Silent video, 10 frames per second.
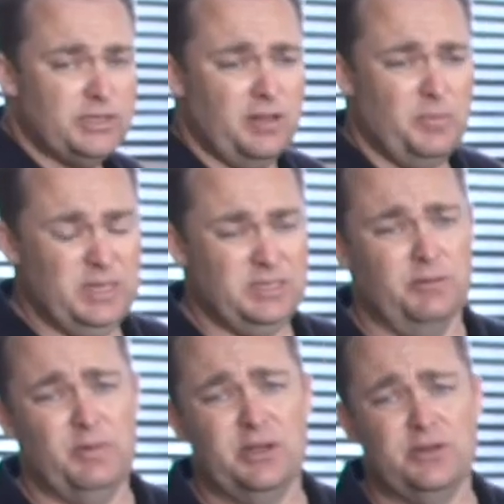So the best
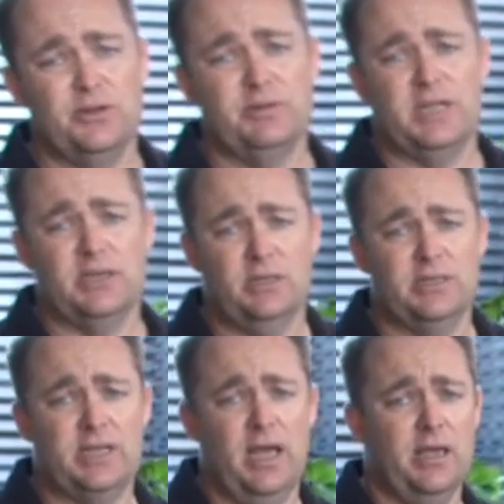thing we could do is
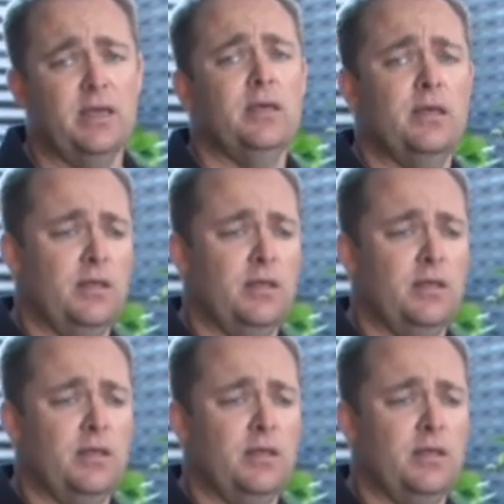actually take